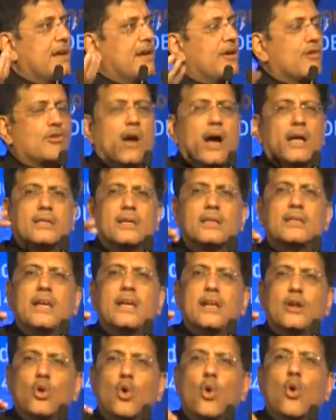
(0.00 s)
rather
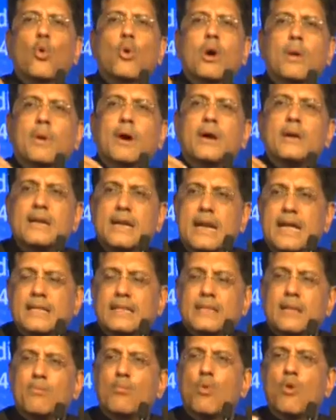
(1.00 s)
than overburdening
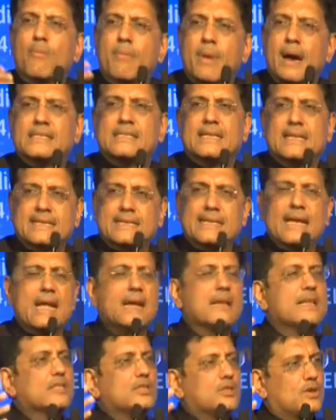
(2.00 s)
the Mumbais and
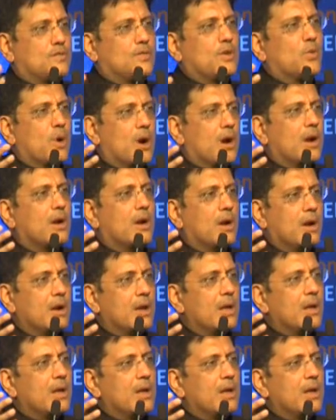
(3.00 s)
Delhis of the world,